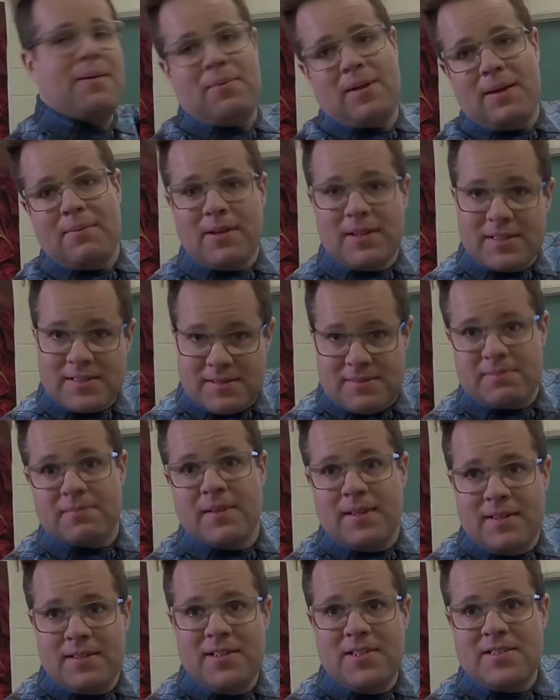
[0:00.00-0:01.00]
AirPlay, but it's
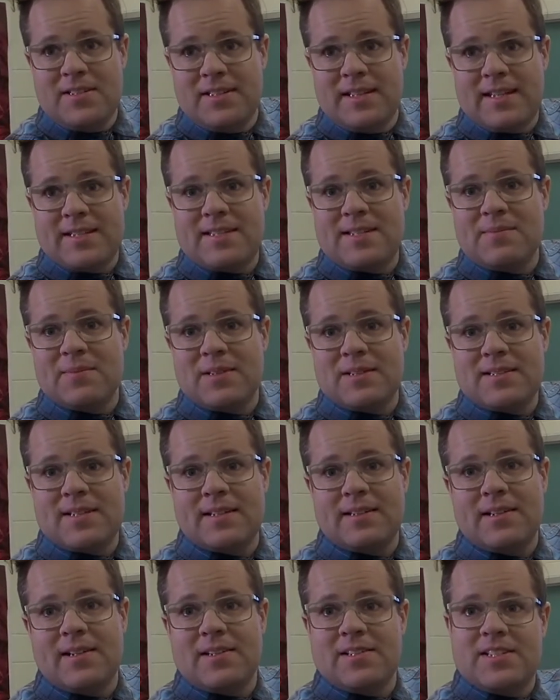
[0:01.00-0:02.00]
using that similar
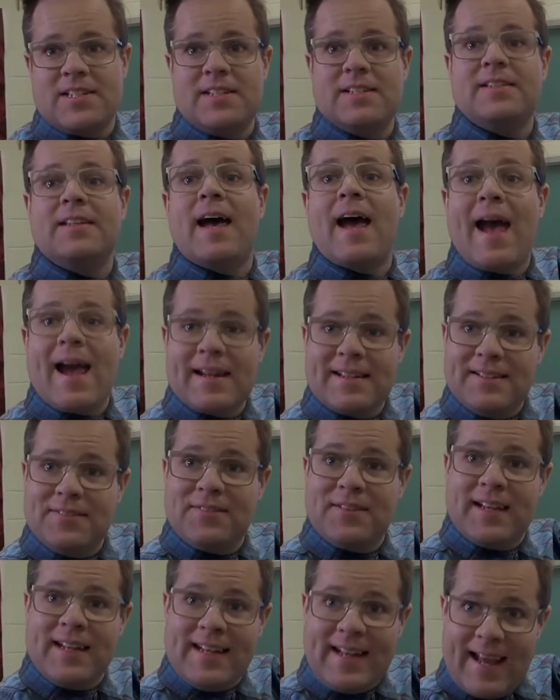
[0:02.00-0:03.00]
technology, the
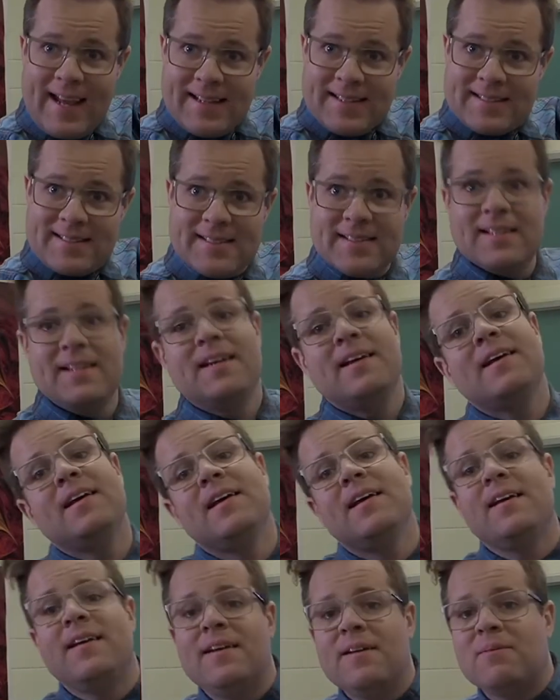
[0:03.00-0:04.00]
Active Connect,
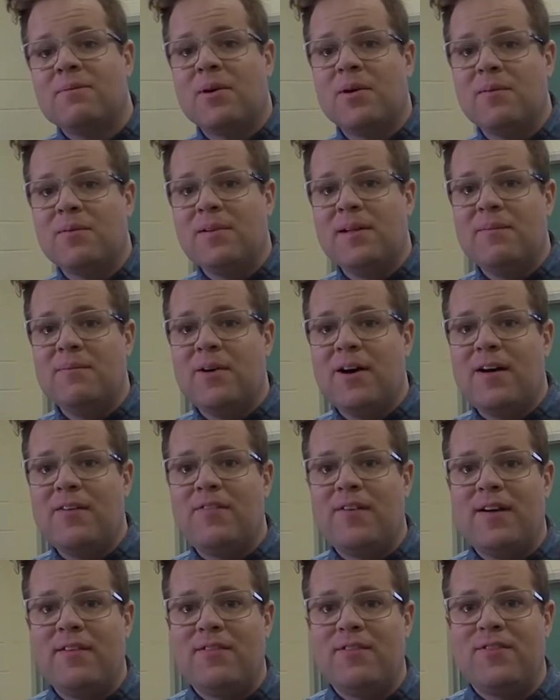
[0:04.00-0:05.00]
probably my
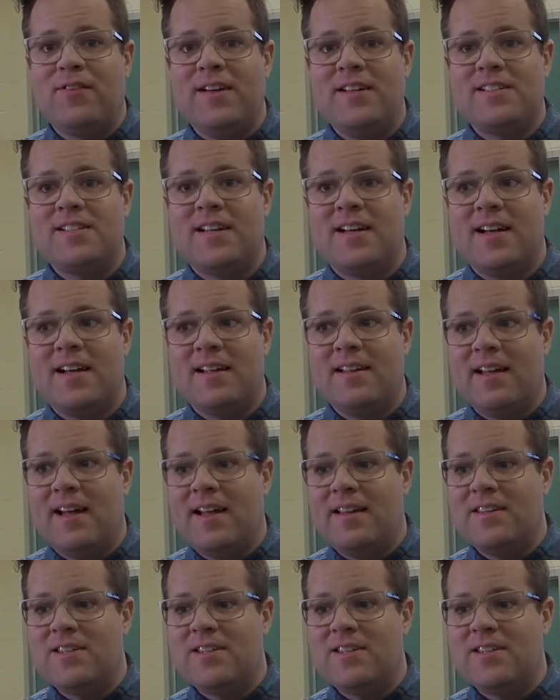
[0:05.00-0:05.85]
favourite feature.